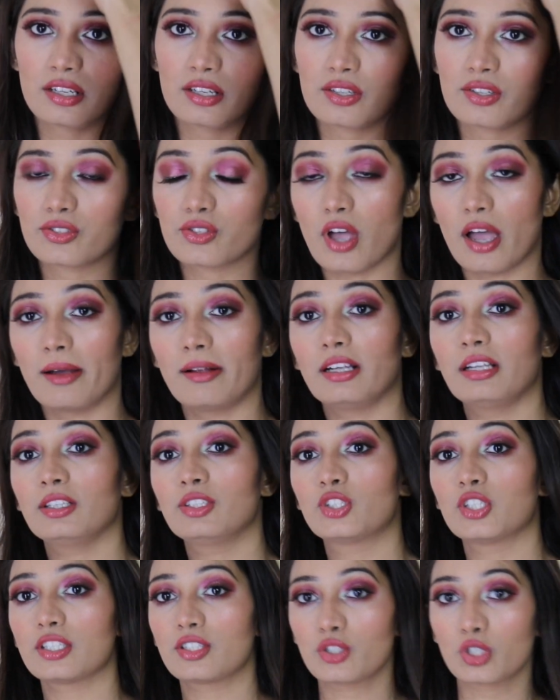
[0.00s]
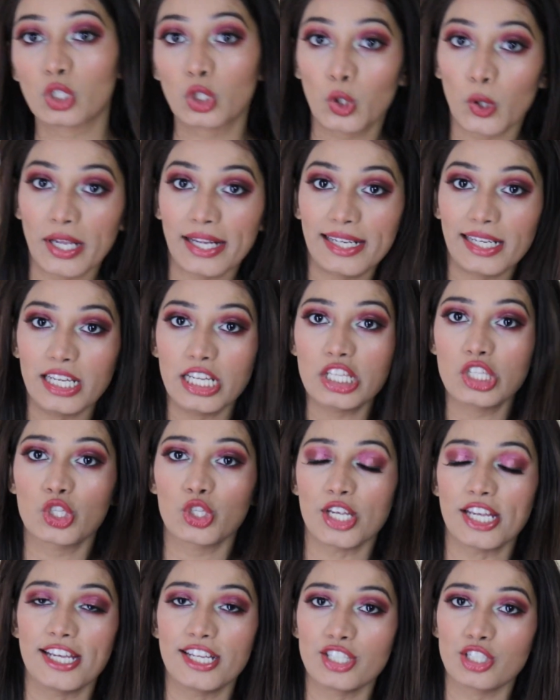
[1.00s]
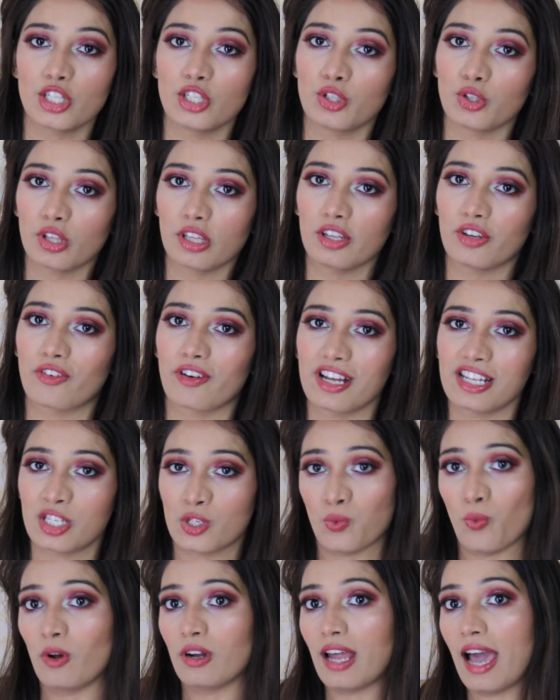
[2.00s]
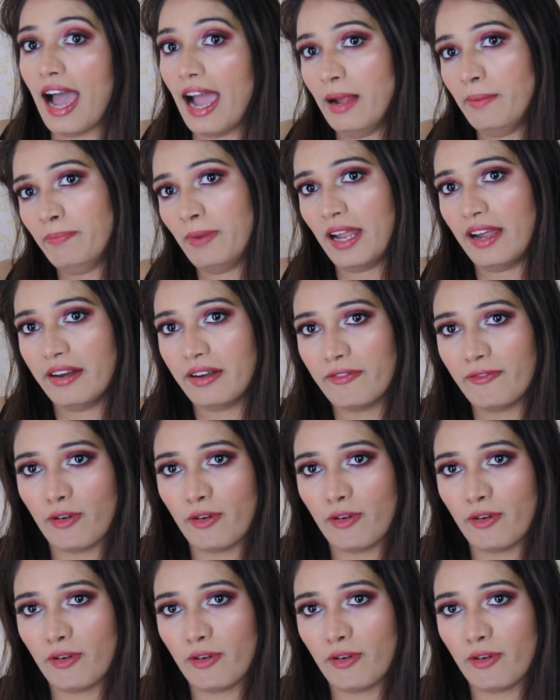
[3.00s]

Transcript: So I'll just quickly change into the dress what I planned